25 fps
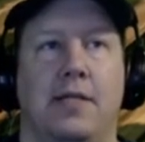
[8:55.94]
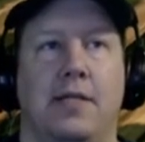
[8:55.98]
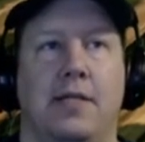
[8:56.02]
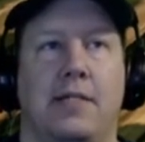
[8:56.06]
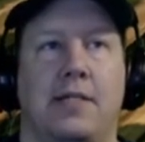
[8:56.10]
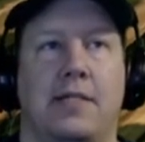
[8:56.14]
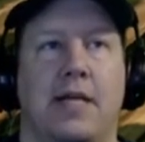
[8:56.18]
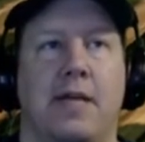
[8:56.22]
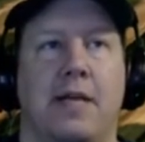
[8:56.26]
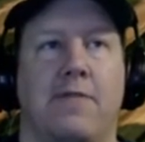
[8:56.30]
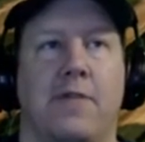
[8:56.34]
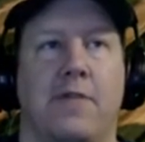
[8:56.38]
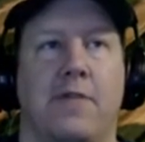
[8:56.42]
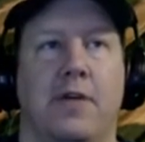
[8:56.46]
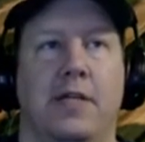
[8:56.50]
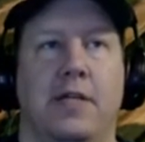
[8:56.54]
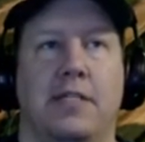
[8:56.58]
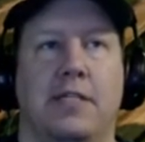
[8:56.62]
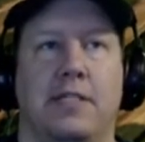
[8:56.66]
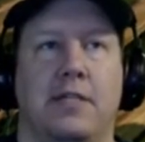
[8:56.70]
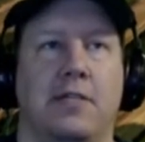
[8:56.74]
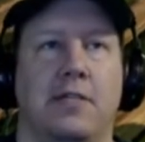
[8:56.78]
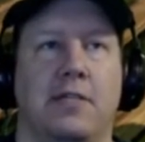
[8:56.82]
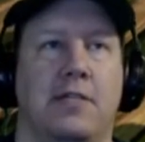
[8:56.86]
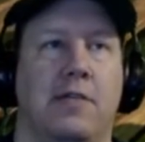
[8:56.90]
take for
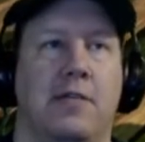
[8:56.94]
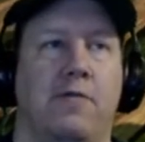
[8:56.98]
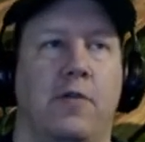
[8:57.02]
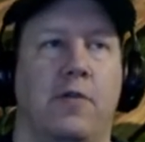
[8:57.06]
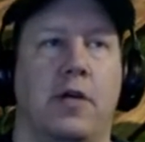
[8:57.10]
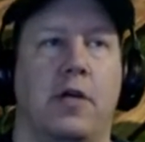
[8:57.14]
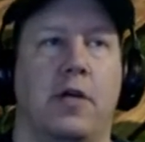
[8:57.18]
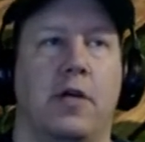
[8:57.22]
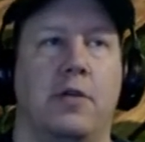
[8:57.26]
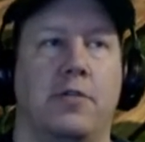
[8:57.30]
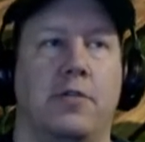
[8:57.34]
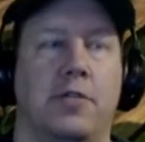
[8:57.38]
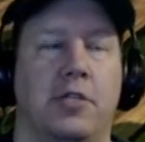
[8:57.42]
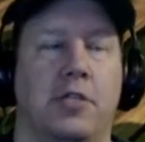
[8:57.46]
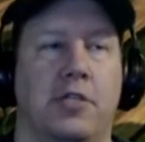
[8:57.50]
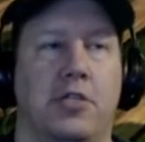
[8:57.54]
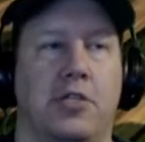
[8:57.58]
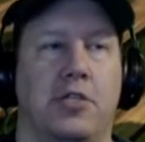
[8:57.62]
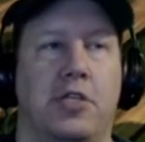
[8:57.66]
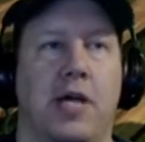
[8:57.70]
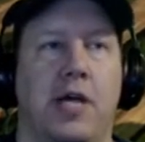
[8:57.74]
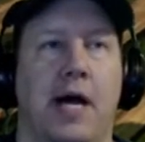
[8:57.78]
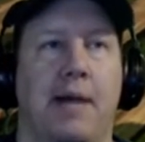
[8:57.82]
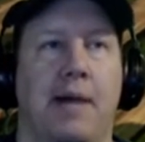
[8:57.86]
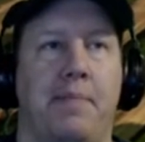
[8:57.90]
instance, if we go to the
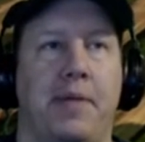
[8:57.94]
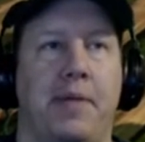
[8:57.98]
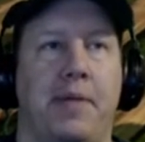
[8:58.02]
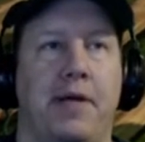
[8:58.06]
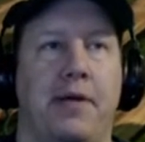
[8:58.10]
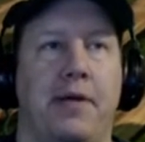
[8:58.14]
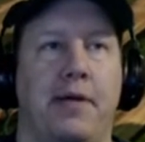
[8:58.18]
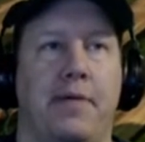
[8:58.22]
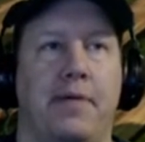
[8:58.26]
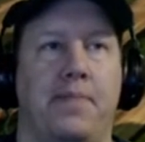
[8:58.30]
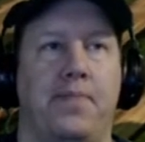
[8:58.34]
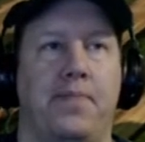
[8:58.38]
shop here,